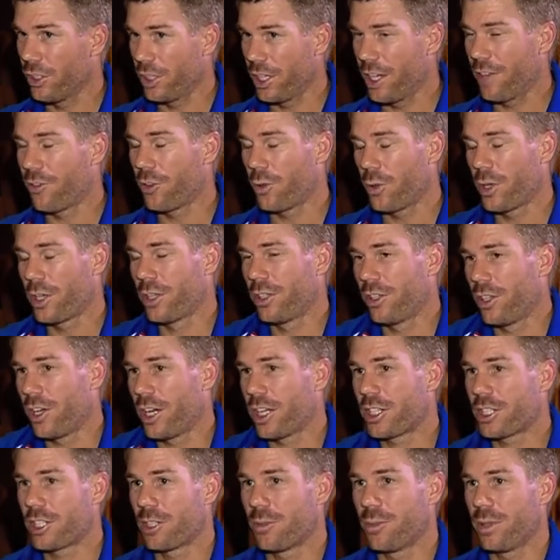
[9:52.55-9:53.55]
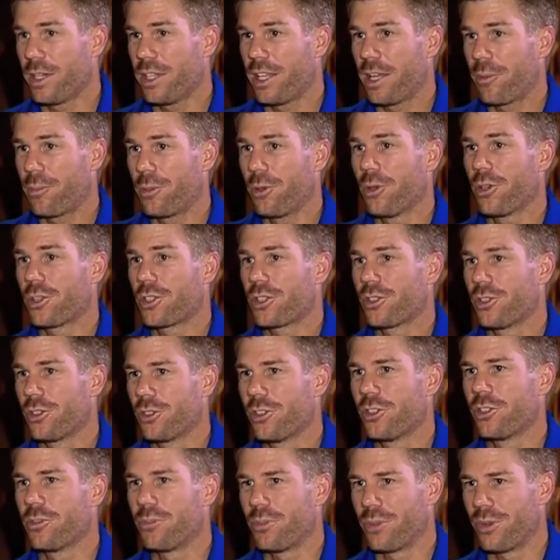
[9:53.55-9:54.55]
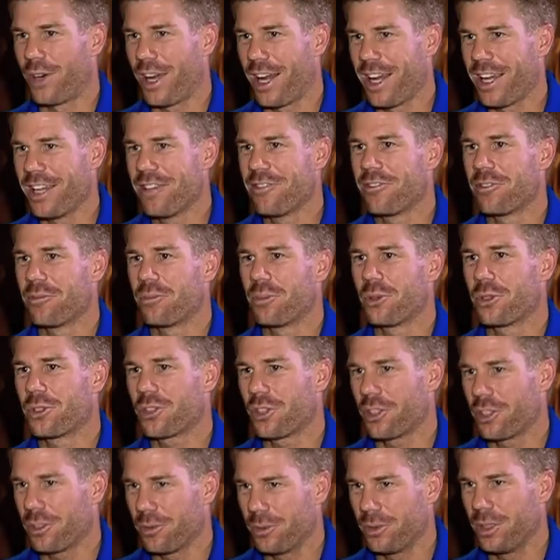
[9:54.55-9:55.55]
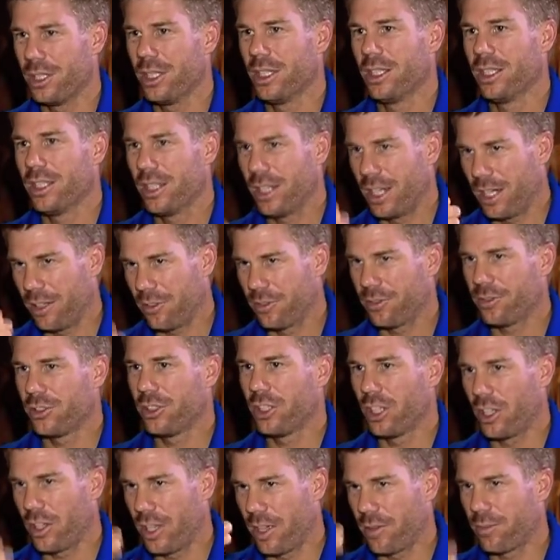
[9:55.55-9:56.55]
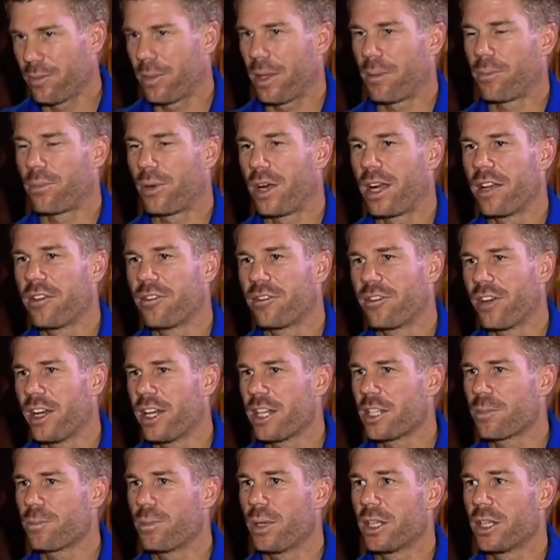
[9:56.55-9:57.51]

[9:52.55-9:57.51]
Everyone likes to be that person who's brave and puts on that brave face.